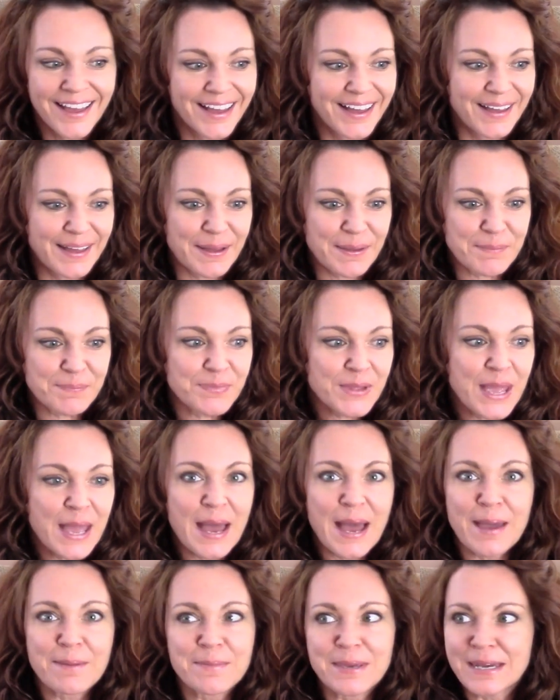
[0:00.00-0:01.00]

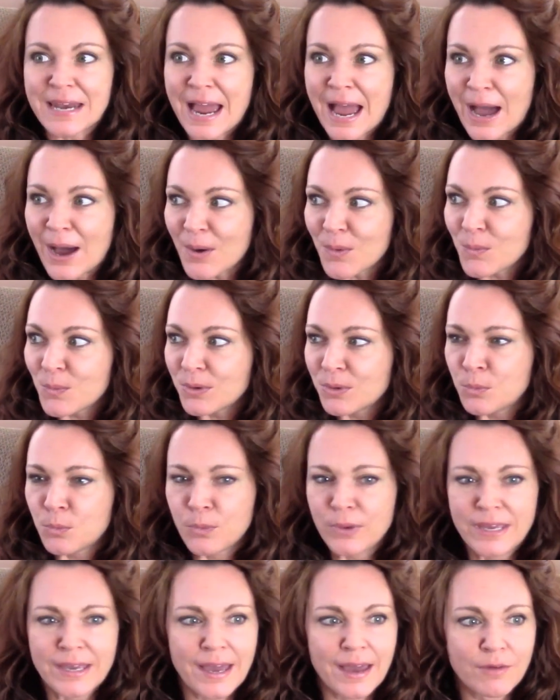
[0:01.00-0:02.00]
I mean, how would
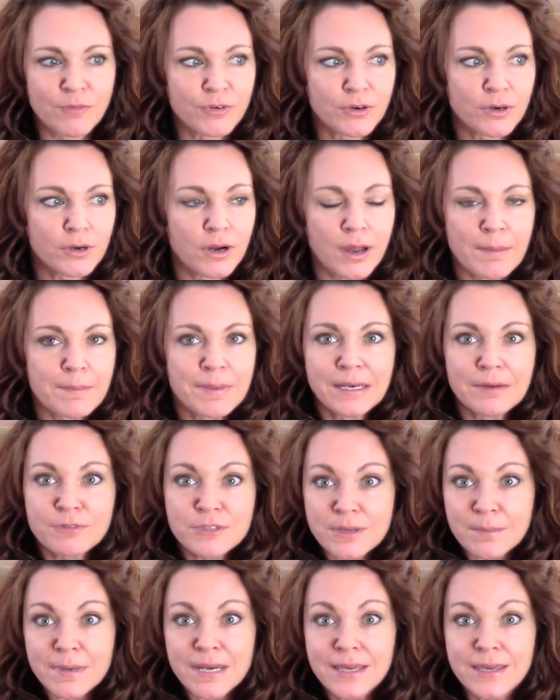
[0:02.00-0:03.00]
we ever, I mean, if
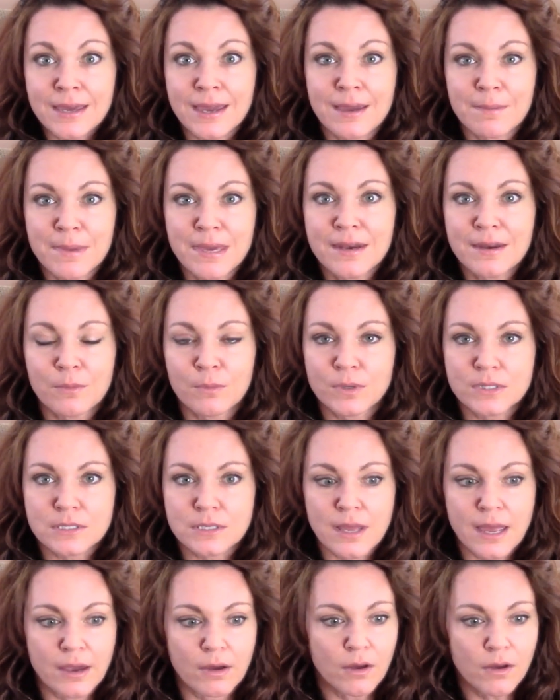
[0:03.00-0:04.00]
somebody came in and was like,